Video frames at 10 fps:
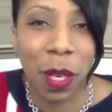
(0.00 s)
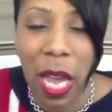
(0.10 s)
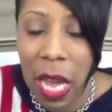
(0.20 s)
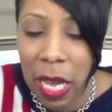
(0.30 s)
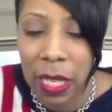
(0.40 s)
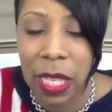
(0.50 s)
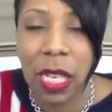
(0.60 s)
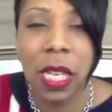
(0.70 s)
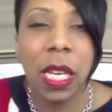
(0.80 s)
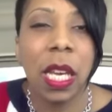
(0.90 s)

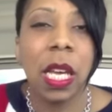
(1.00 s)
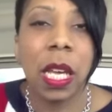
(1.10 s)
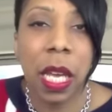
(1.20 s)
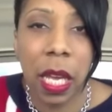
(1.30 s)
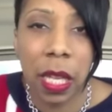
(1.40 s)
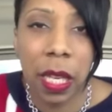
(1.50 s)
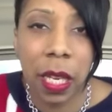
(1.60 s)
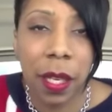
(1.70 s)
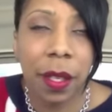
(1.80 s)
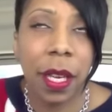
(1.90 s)
Candy,
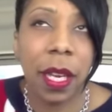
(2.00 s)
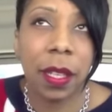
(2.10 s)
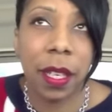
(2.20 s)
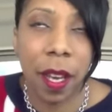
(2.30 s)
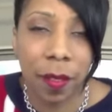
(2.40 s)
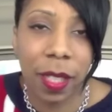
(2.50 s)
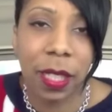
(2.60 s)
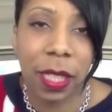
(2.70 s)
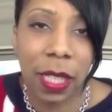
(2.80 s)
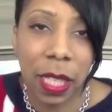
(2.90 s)
Kenya, and
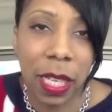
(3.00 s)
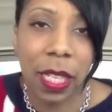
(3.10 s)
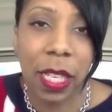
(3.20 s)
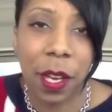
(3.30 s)
definitely Nene.